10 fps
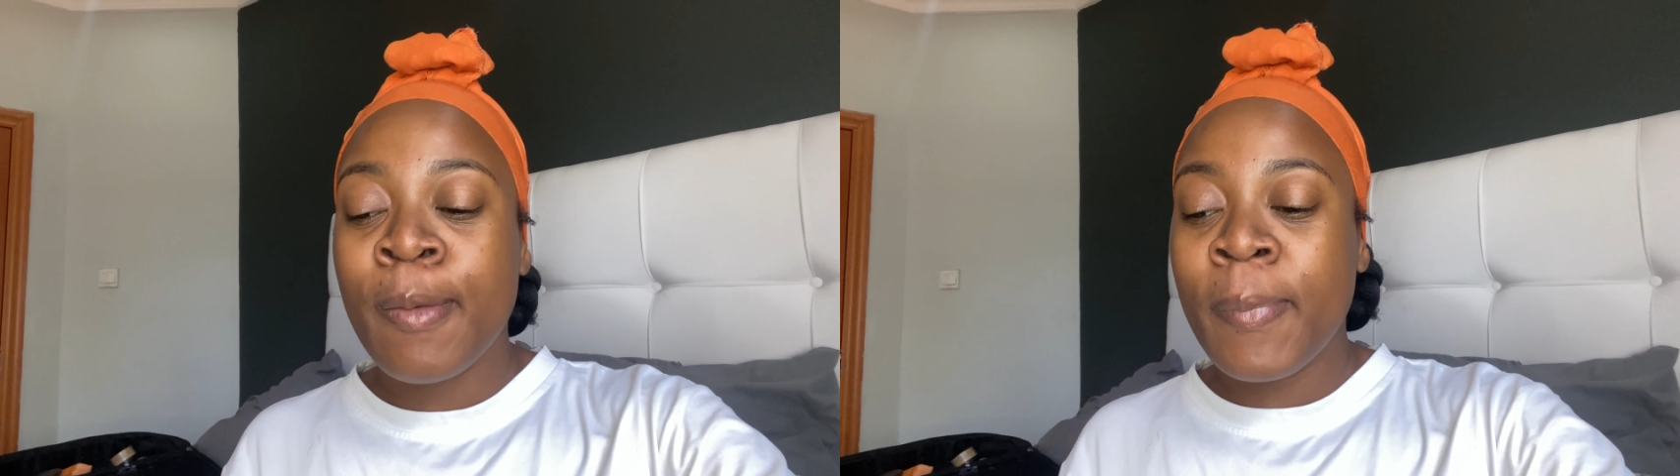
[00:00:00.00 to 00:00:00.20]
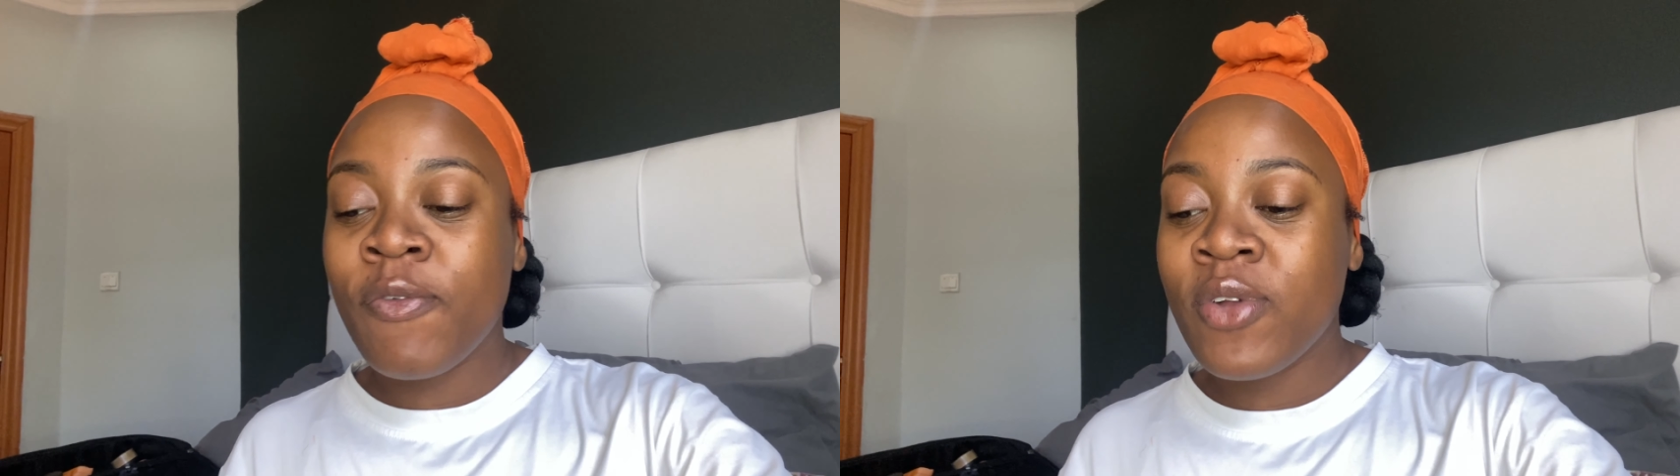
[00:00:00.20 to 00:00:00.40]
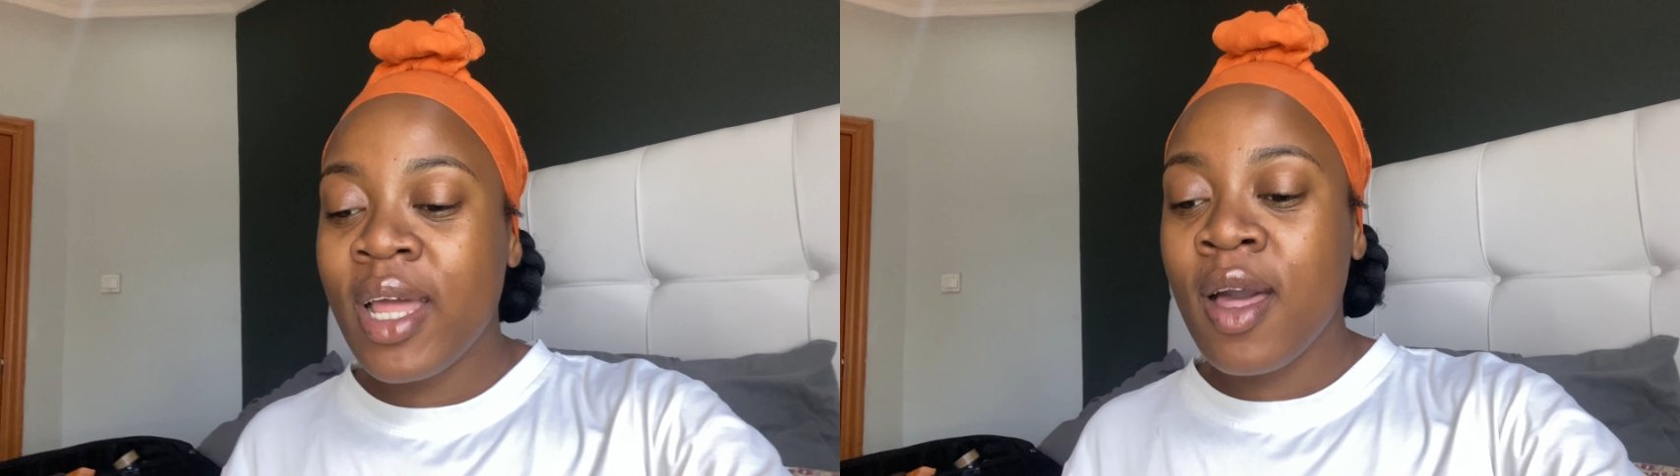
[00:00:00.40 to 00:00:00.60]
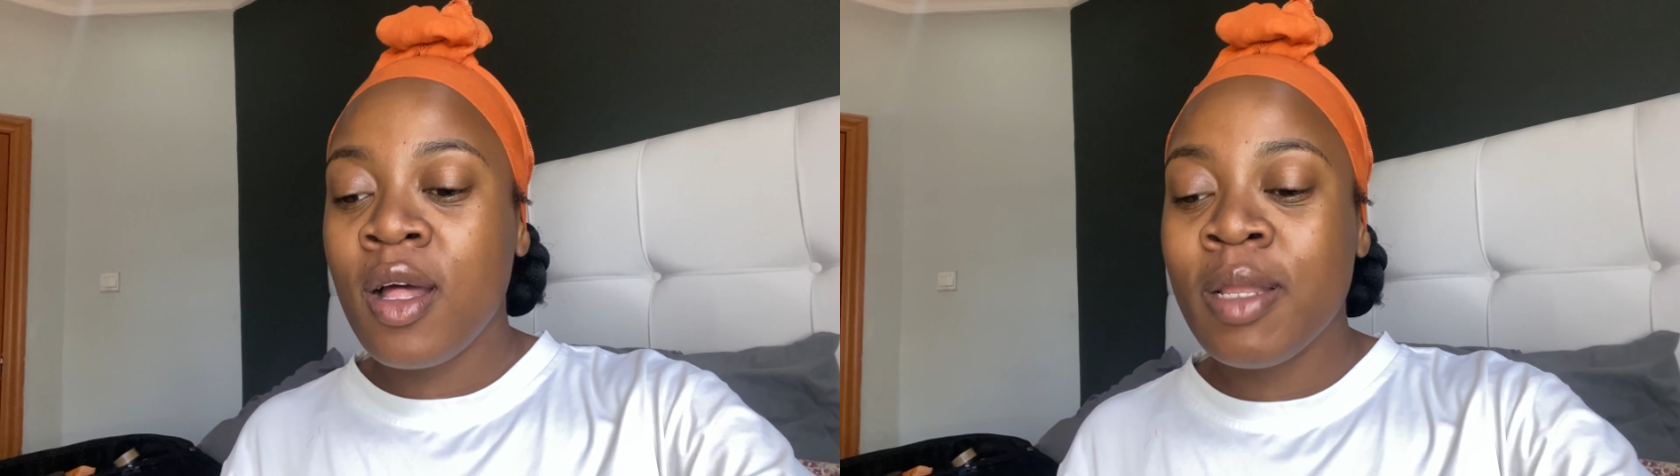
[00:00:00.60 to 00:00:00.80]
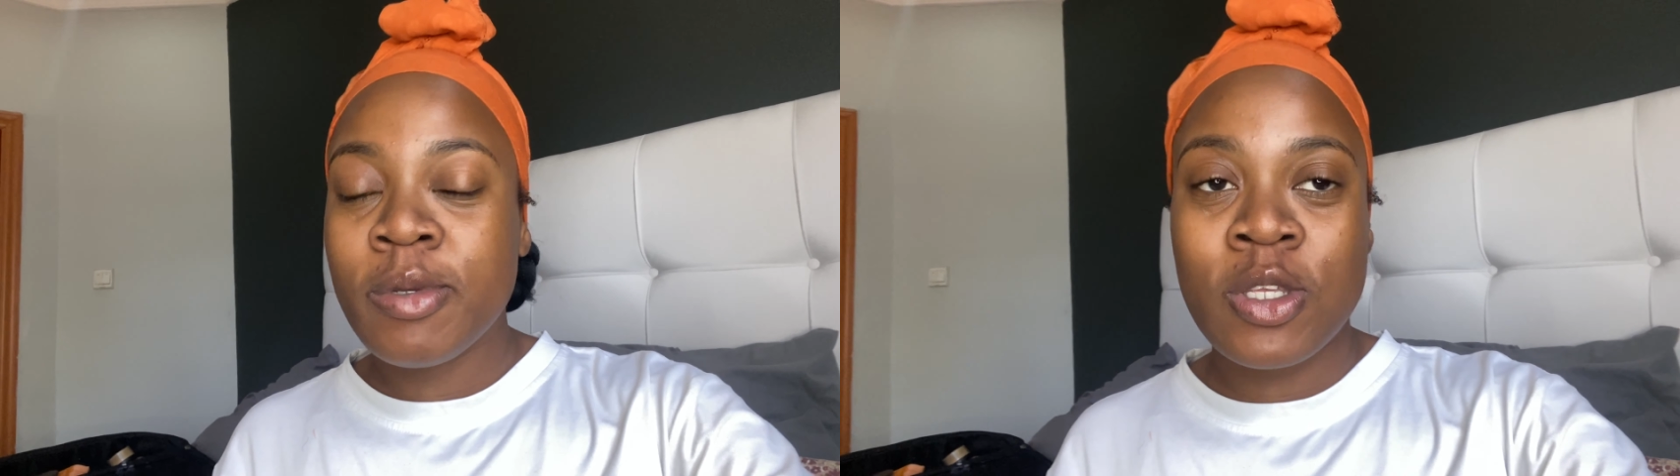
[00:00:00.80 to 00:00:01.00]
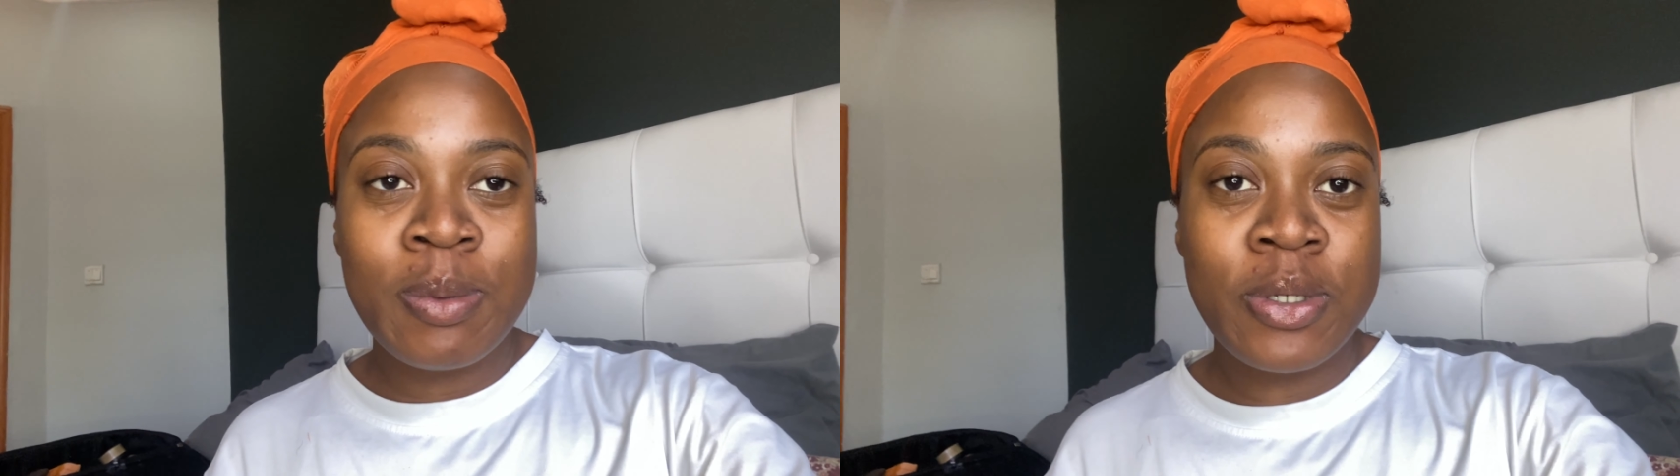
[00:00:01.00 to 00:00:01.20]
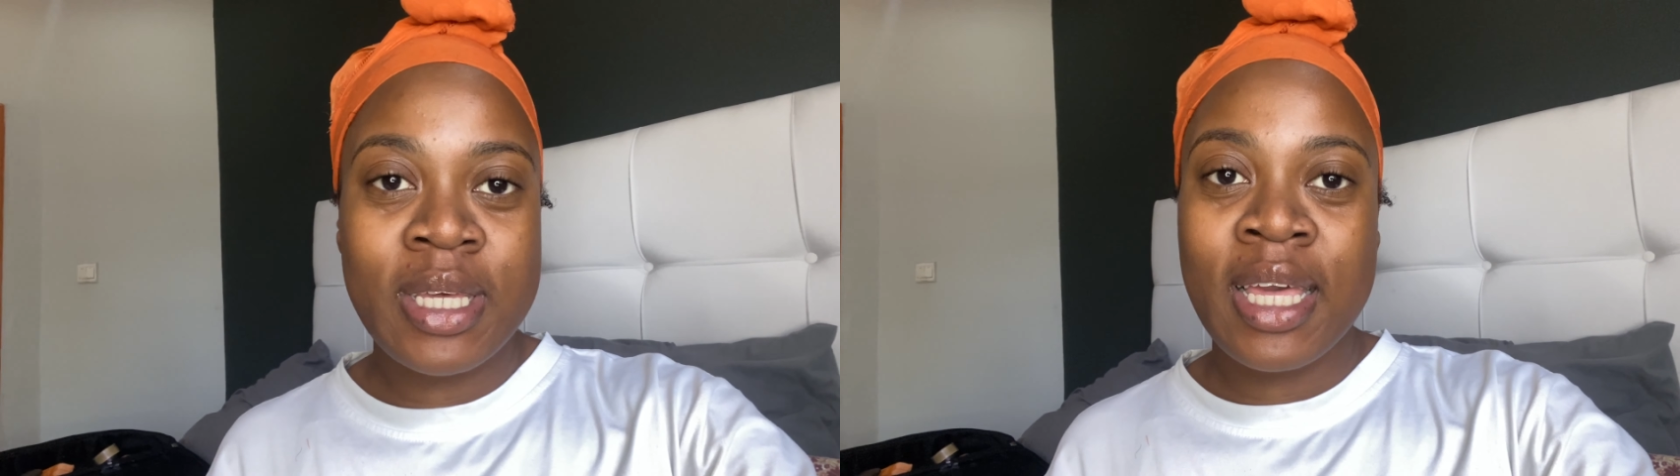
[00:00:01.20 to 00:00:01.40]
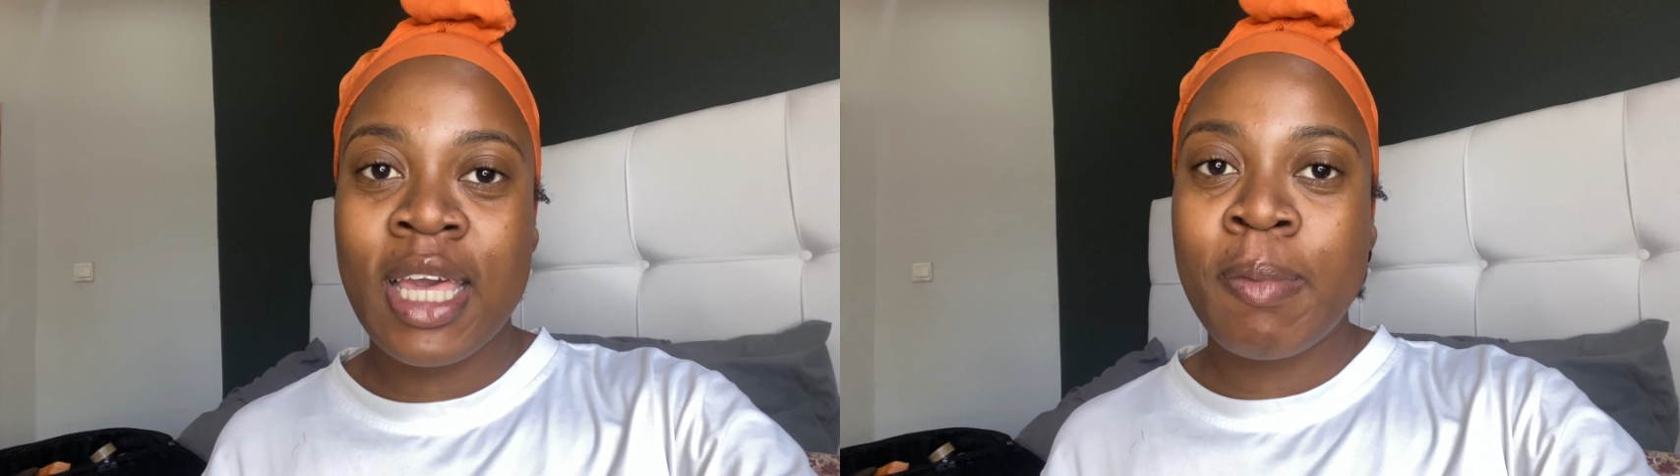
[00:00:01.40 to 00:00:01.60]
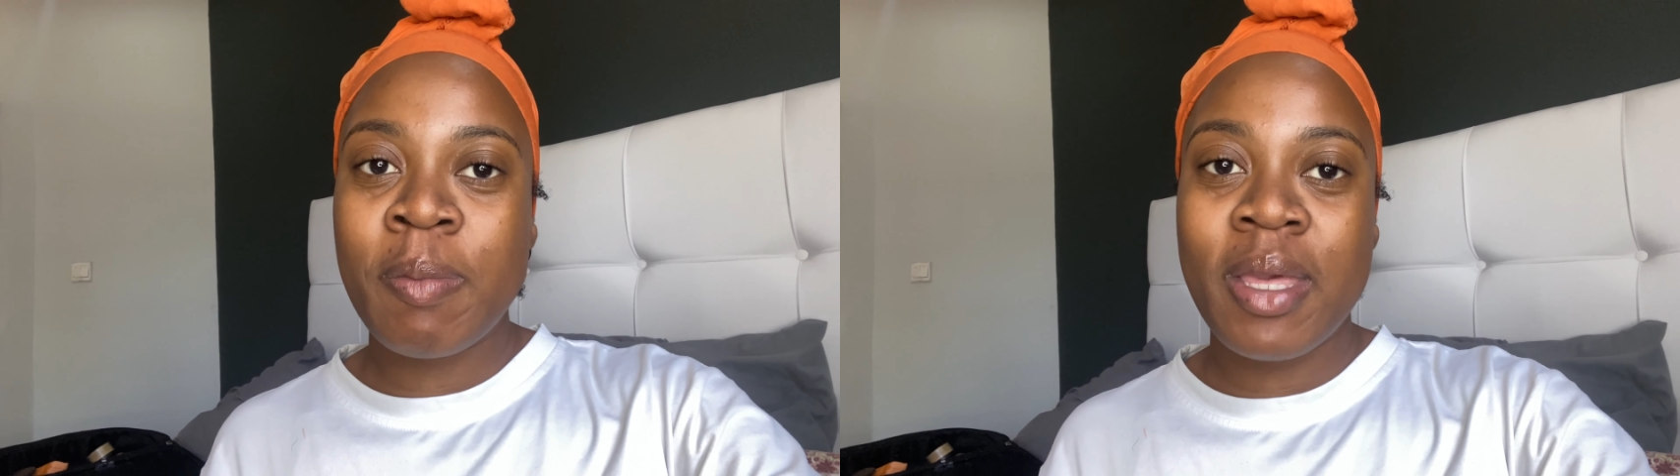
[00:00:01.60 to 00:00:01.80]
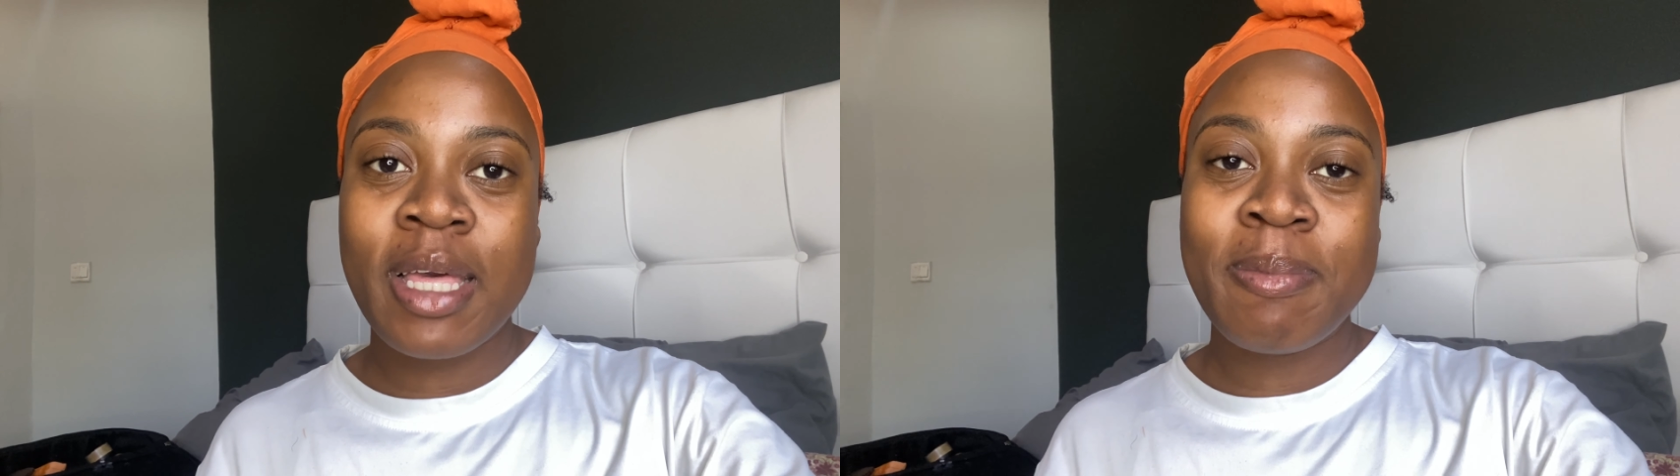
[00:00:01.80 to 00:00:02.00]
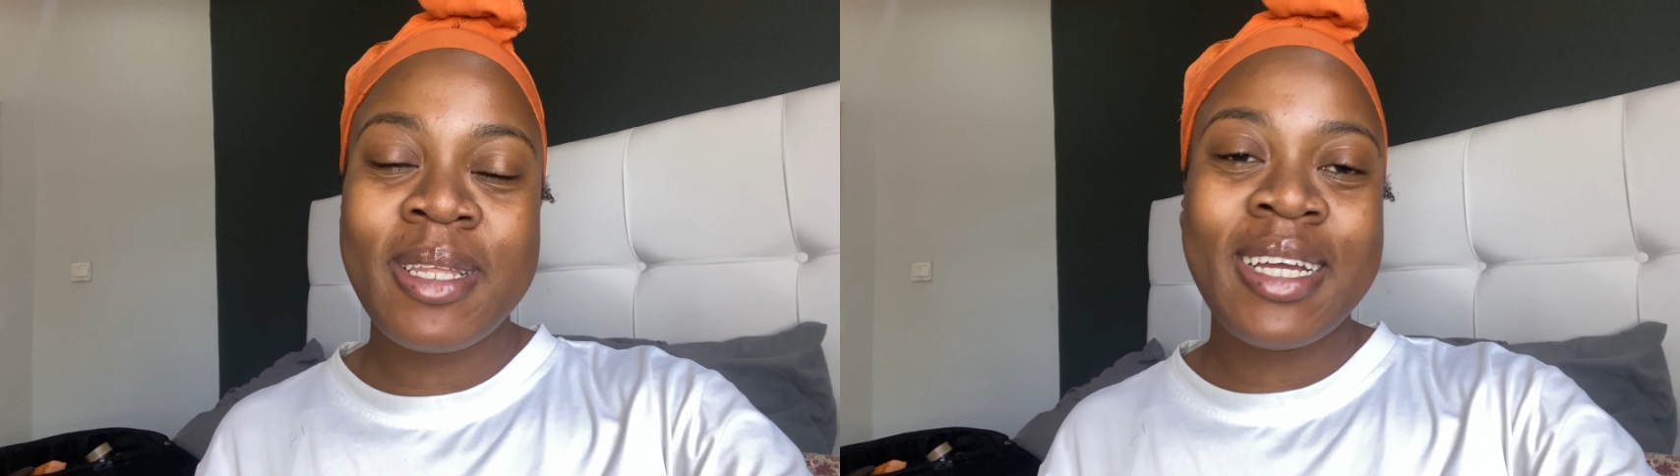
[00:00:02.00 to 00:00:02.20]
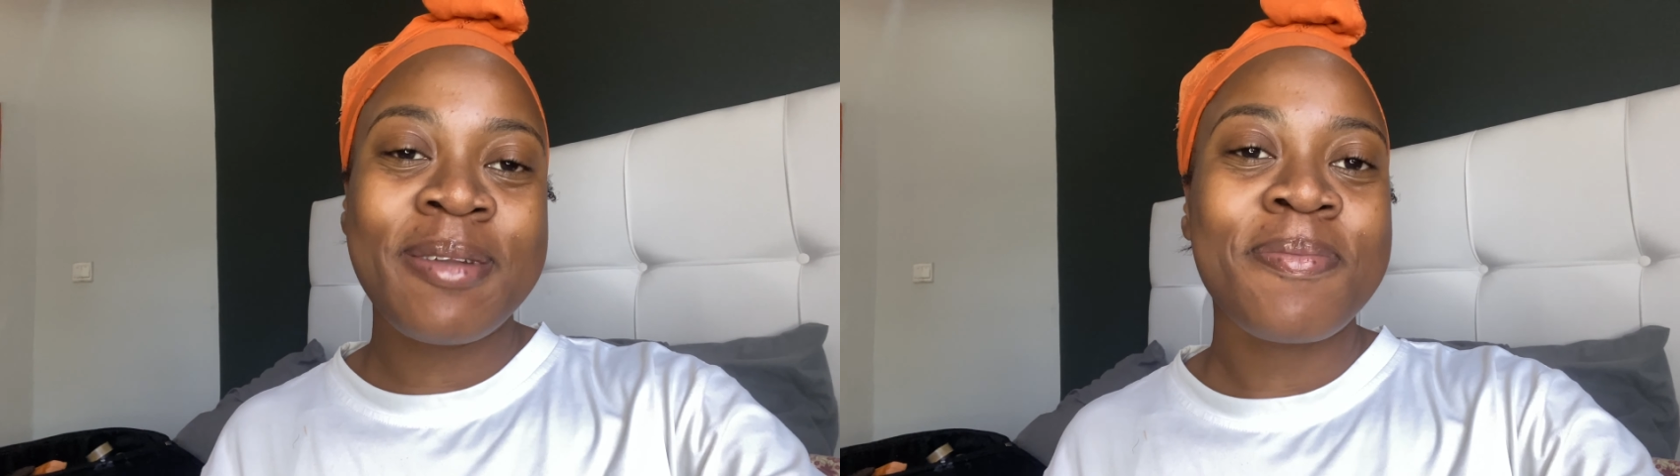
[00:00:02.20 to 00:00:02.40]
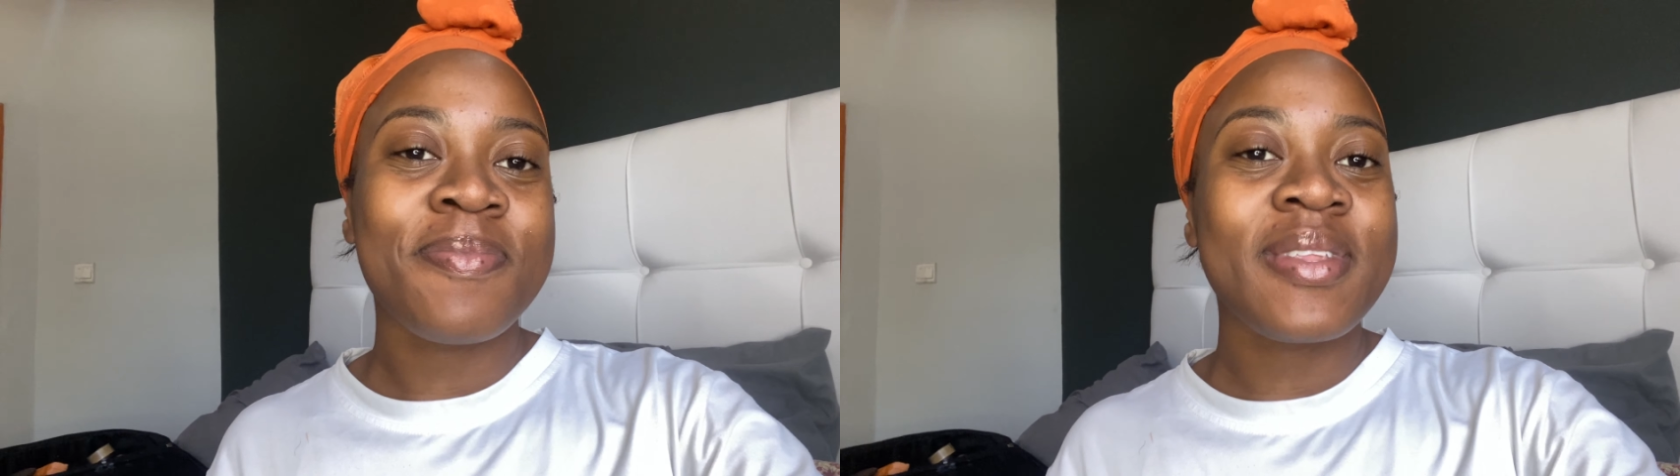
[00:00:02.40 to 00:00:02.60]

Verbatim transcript: but for now let me stop talking and get my makeup done